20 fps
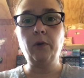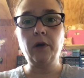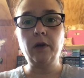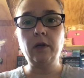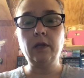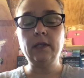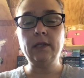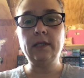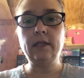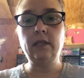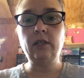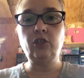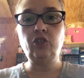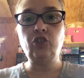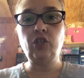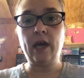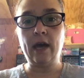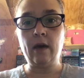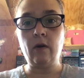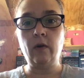we're going to
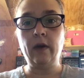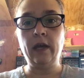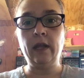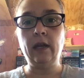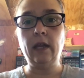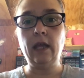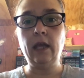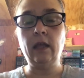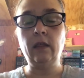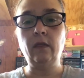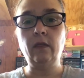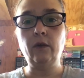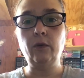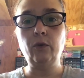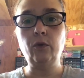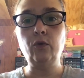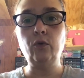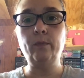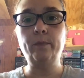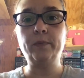stitch out an in the
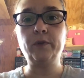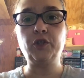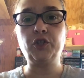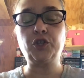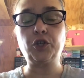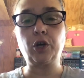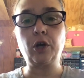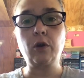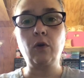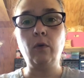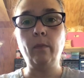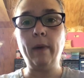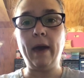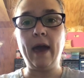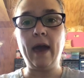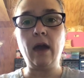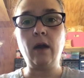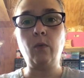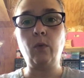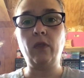hoop circle
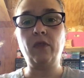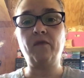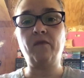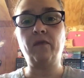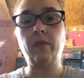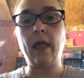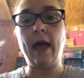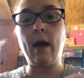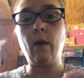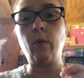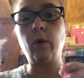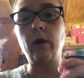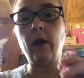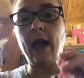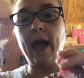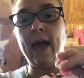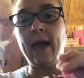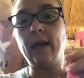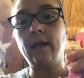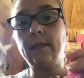bag with flower
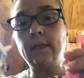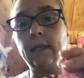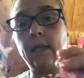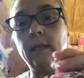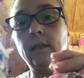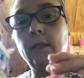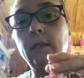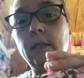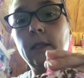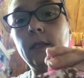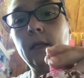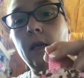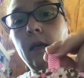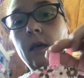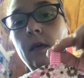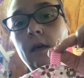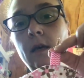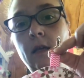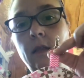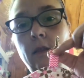accents.
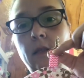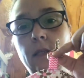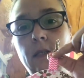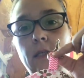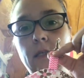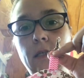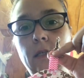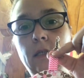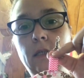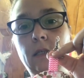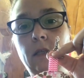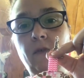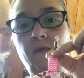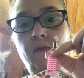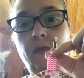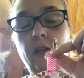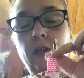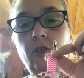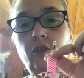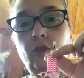This is the
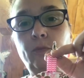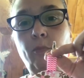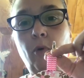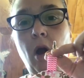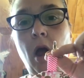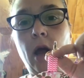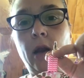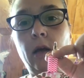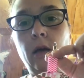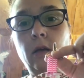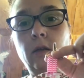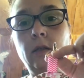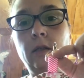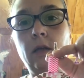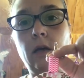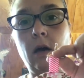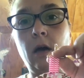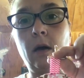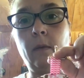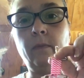finished
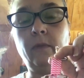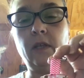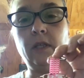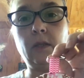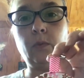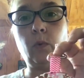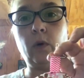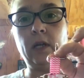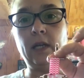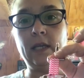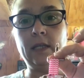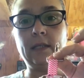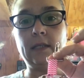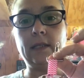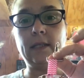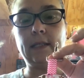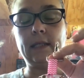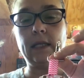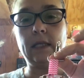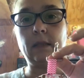product. This one is a
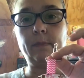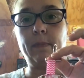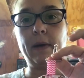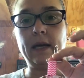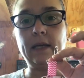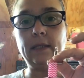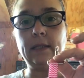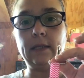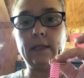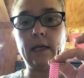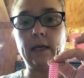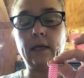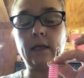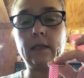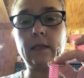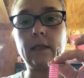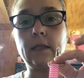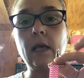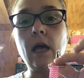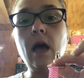
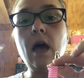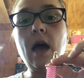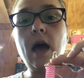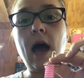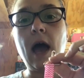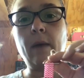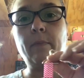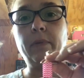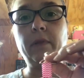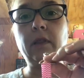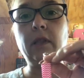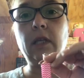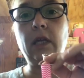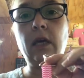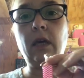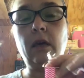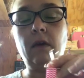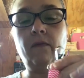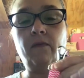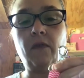6x6. I
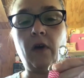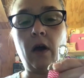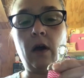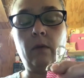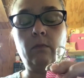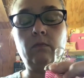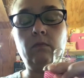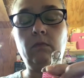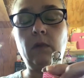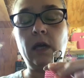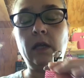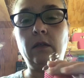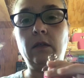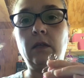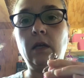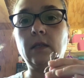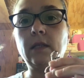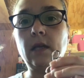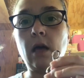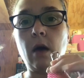believe it
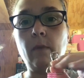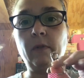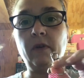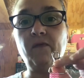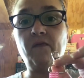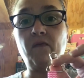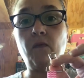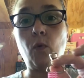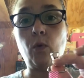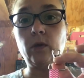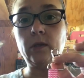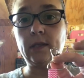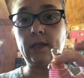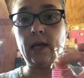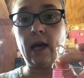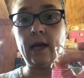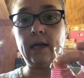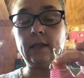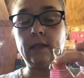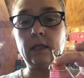does come in 4
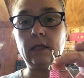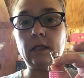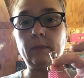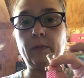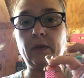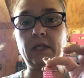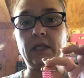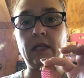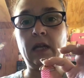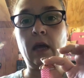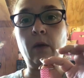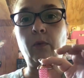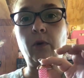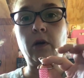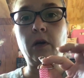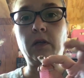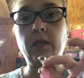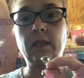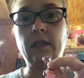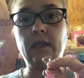sizes, but today we're
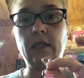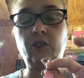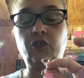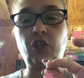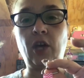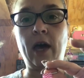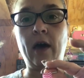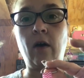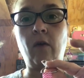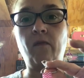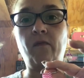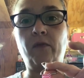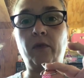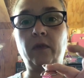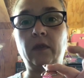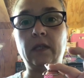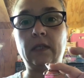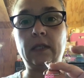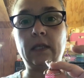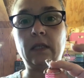going to stitch out
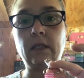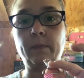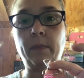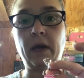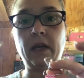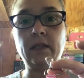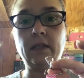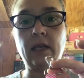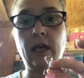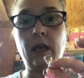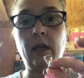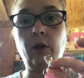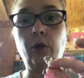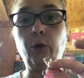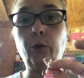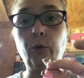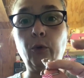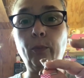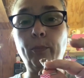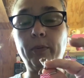for the 6x10
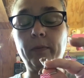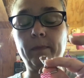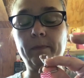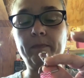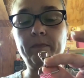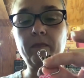hoop.